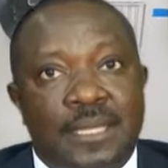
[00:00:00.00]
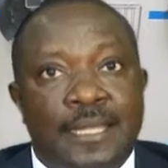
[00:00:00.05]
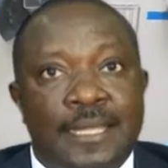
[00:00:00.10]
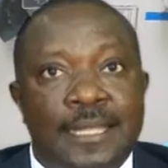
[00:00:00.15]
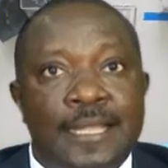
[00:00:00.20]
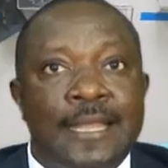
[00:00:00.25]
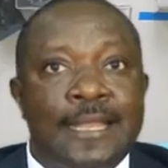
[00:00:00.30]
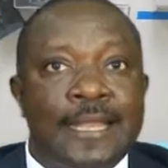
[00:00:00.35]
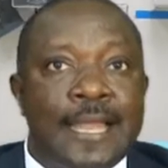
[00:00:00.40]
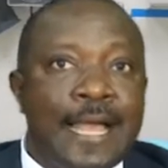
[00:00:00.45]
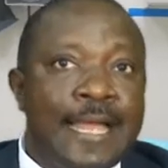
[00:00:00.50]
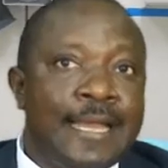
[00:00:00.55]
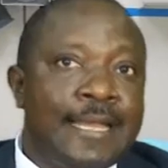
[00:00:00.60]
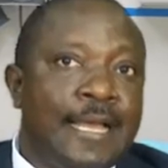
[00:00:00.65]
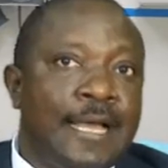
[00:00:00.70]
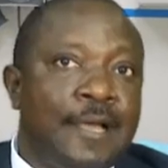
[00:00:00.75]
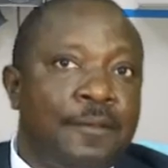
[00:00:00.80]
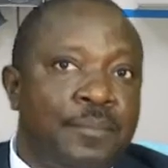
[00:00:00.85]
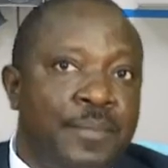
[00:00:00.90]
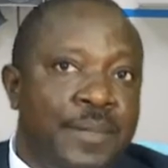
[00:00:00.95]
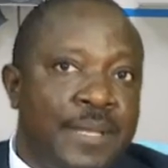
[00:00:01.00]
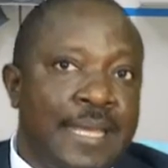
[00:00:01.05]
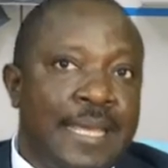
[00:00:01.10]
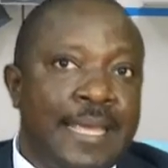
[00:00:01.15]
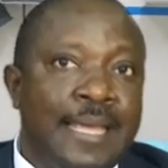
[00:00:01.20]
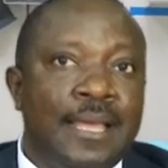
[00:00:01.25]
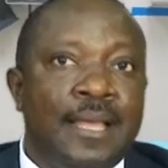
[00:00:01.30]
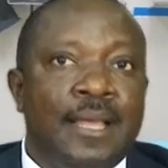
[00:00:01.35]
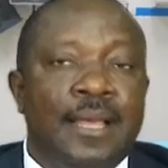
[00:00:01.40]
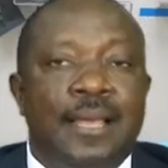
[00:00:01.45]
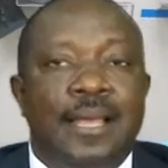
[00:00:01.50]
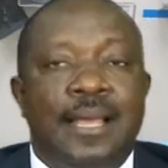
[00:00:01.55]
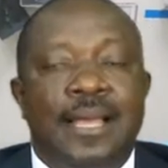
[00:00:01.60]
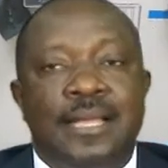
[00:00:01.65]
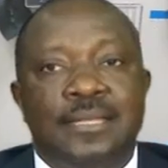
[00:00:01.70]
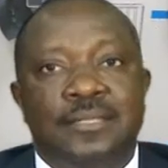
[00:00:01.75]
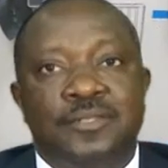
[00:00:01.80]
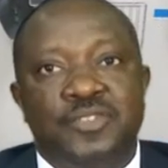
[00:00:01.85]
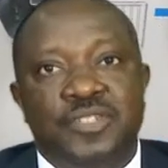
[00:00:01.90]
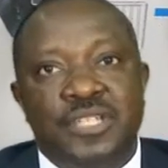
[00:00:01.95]
it can either appear
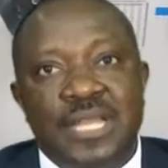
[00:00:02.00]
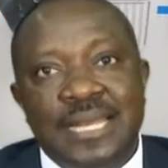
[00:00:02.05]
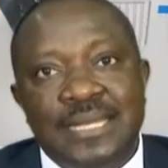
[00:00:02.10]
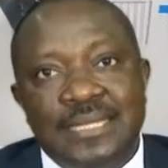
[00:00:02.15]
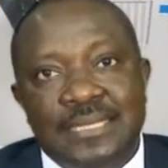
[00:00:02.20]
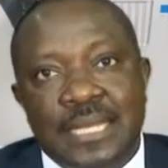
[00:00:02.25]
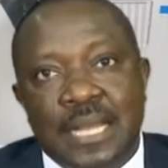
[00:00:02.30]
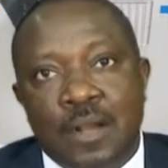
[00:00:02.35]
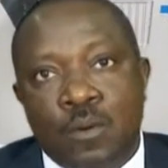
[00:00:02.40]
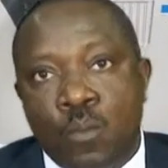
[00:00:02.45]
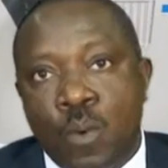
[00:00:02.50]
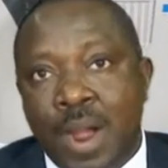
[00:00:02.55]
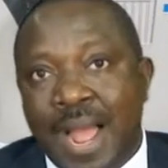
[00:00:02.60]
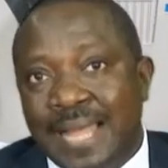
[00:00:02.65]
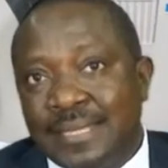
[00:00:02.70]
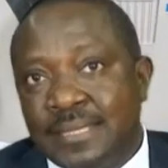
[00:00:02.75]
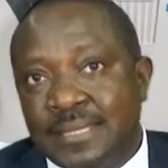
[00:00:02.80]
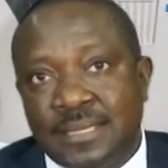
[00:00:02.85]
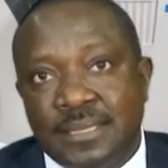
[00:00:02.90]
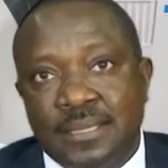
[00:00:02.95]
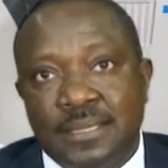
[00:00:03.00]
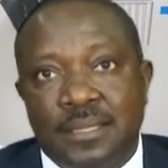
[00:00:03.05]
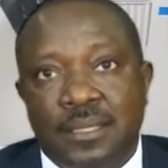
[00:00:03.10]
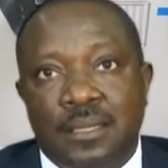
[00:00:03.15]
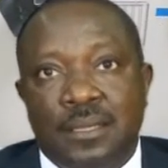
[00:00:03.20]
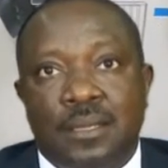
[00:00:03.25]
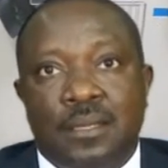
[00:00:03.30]
as genital warts,